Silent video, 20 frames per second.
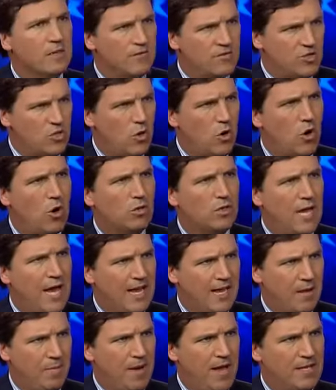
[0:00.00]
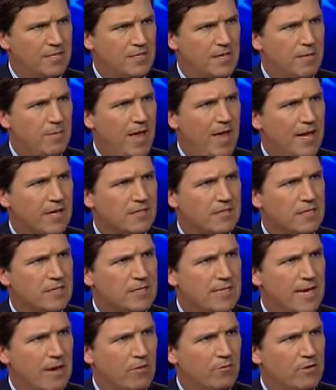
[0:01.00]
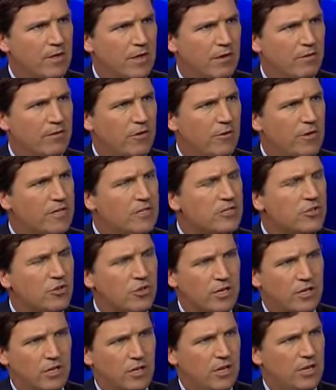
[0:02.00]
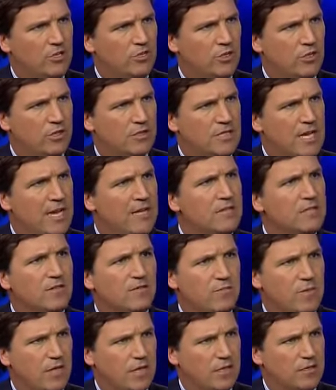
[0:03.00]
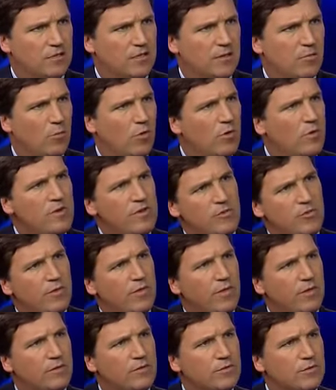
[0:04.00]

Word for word: of so-called high-capacity magazines out there. They're in circulation, tens of millions of them. What do we do with those?